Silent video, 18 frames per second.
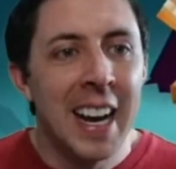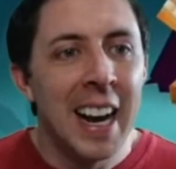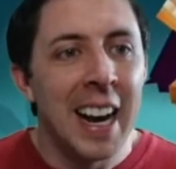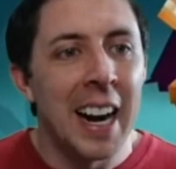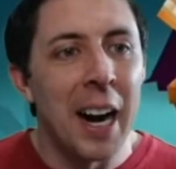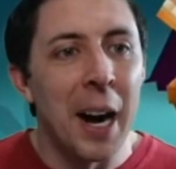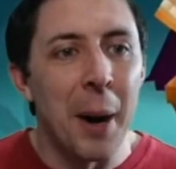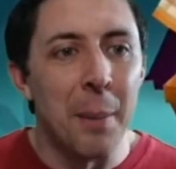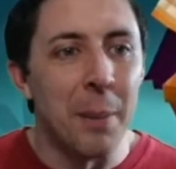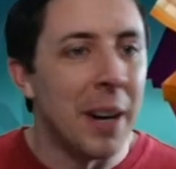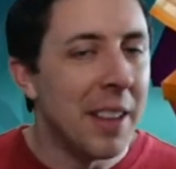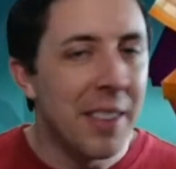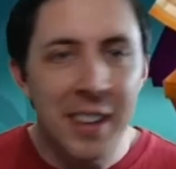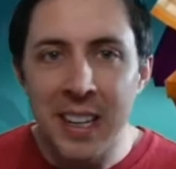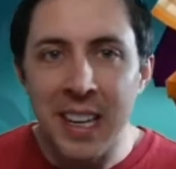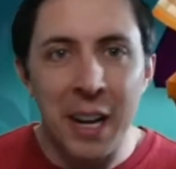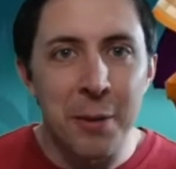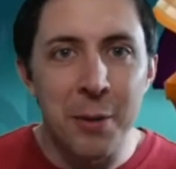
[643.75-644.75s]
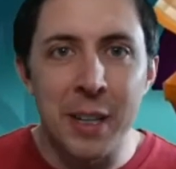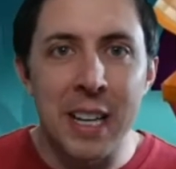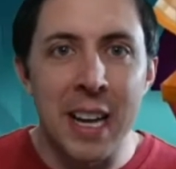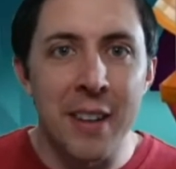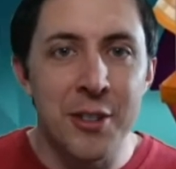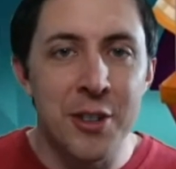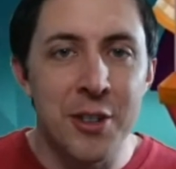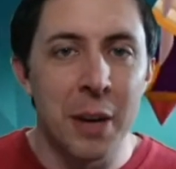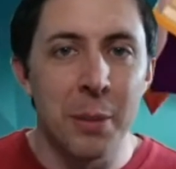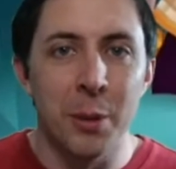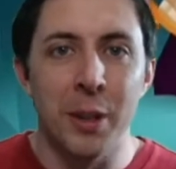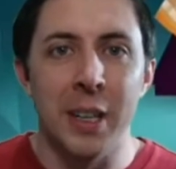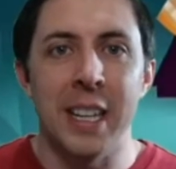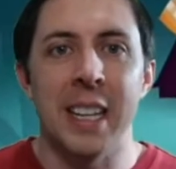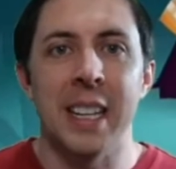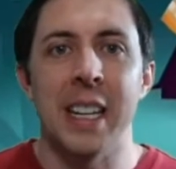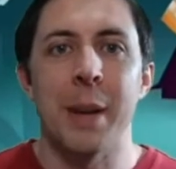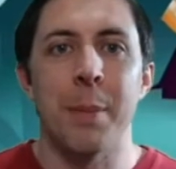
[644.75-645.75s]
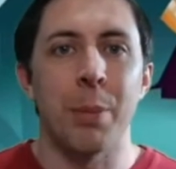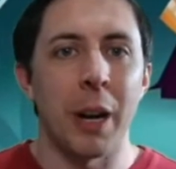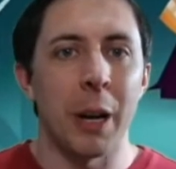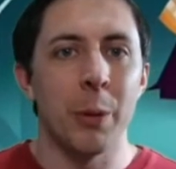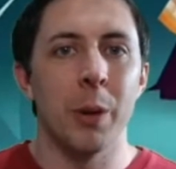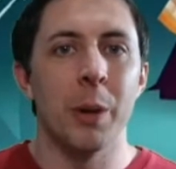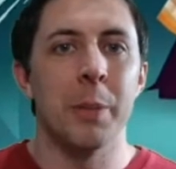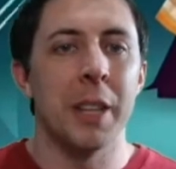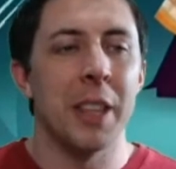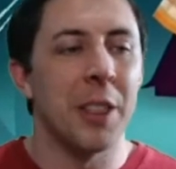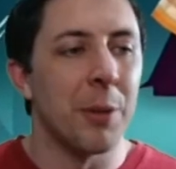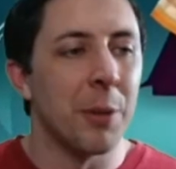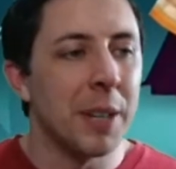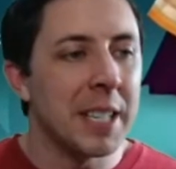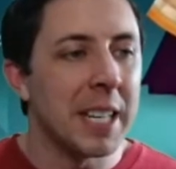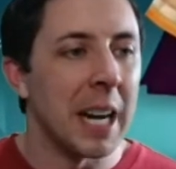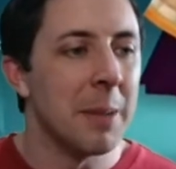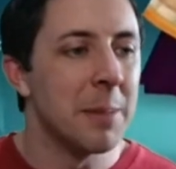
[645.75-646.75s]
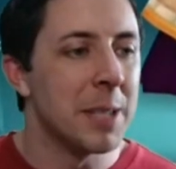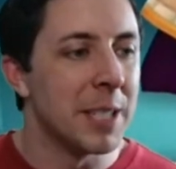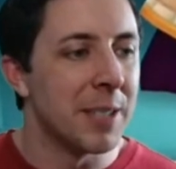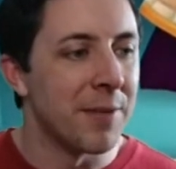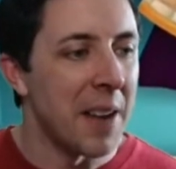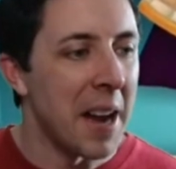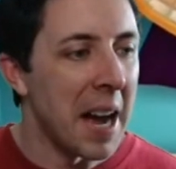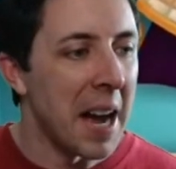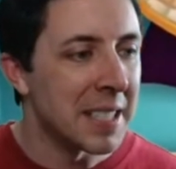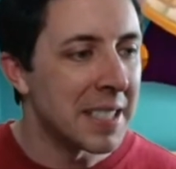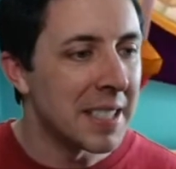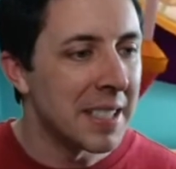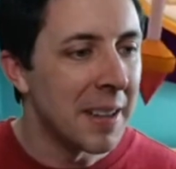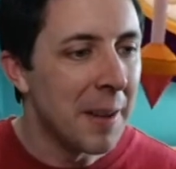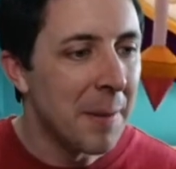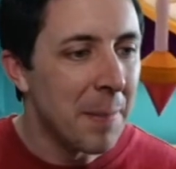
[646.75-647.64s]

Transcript: And then I wouldn't have trouble, and it probably would have been 3 times as fast.